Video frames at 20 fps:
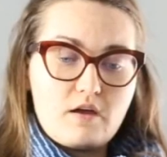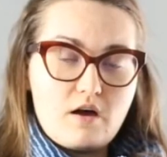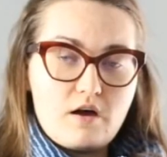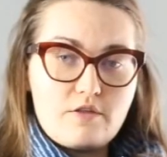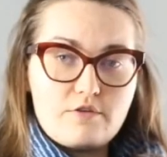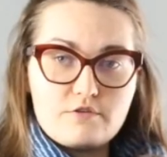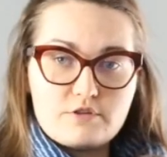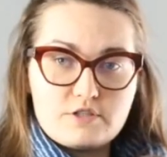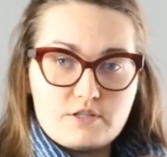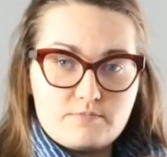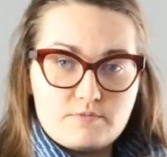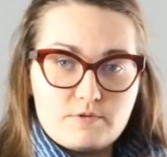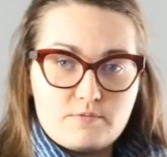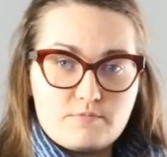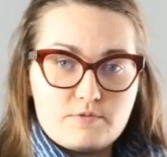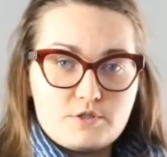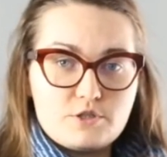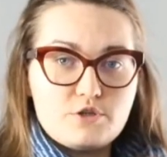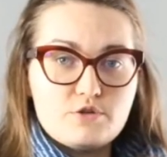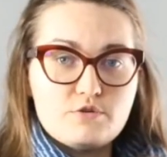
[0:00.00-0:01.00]
other
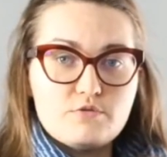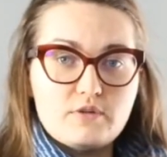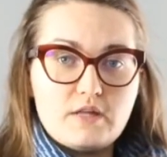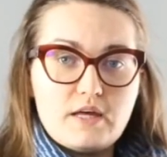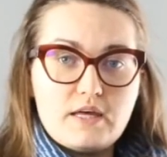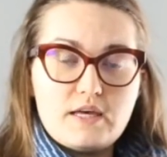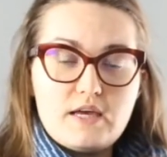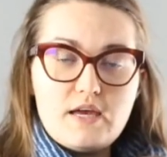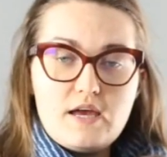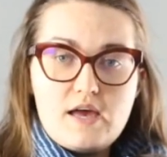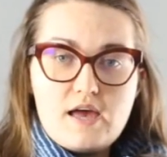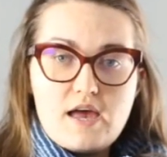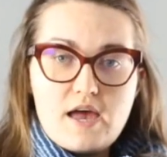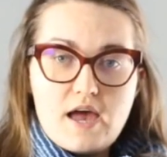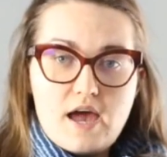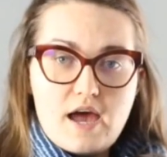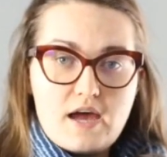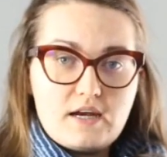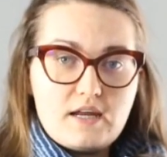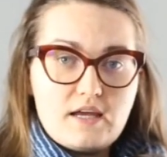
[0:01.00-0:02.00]
symptoms too, like
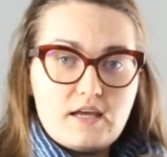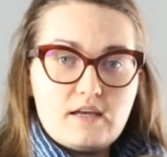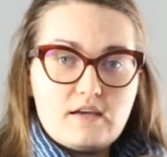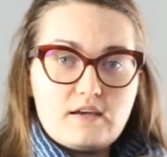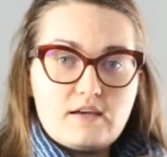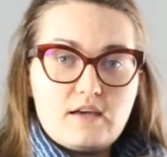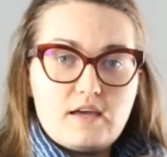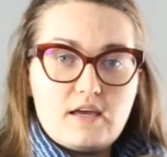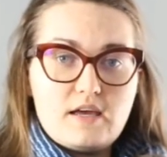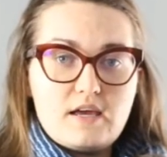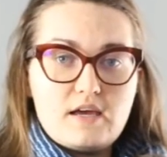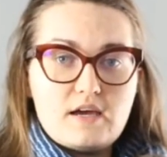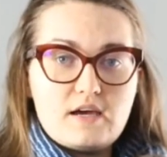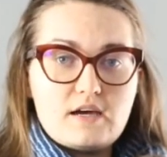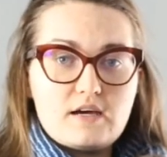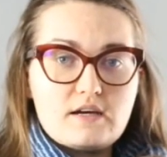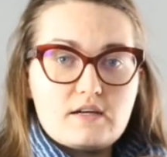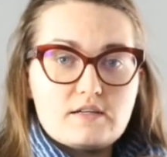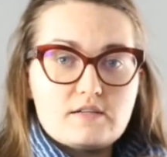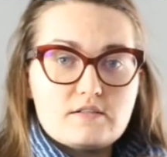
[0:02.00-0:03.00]
headache
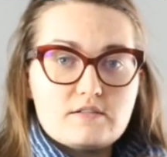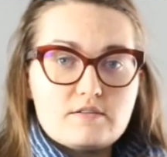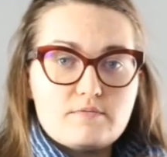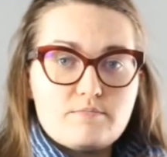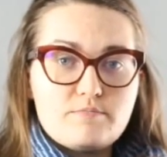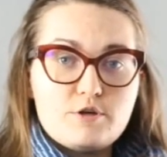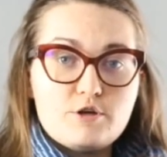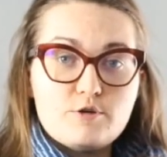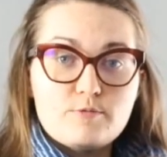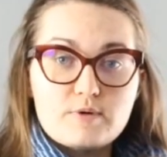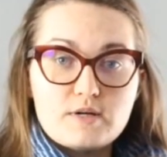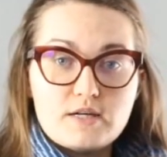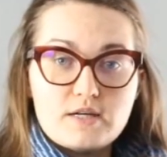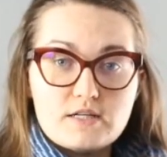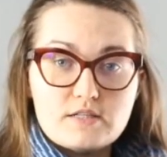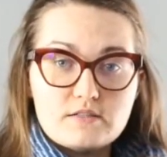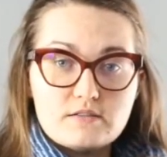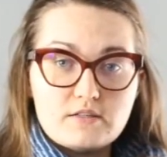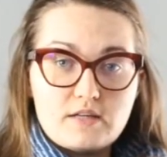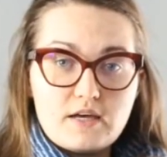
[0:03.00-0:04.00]
and
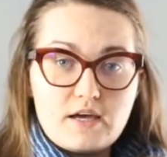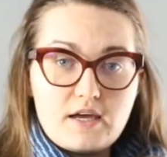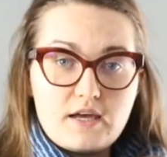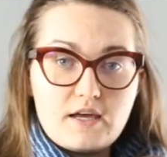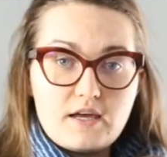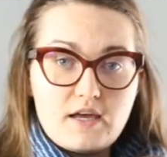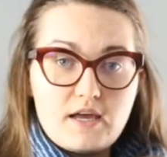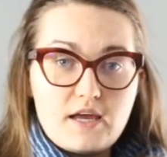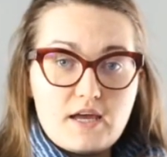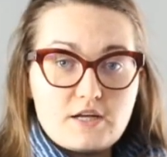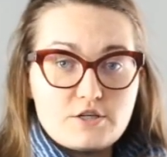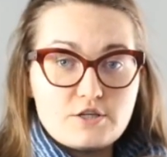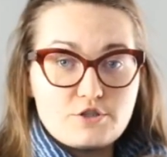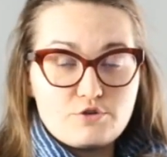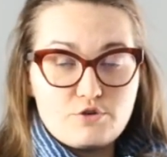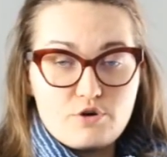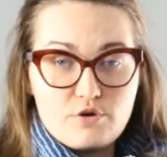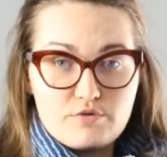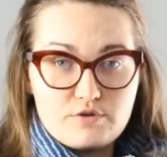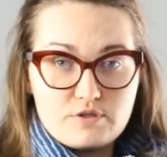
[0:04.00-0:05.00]
puberty delay and
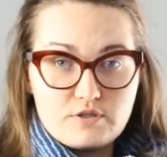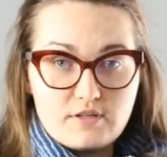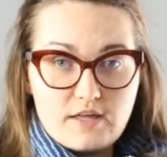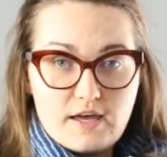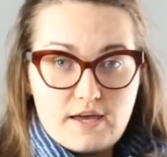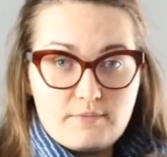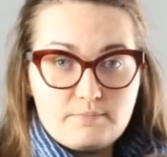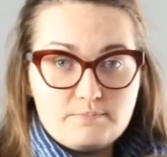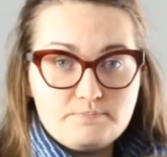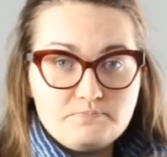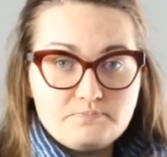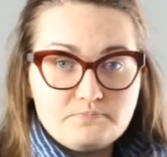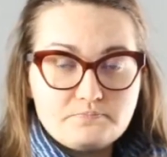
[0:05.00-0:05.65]
growth delay.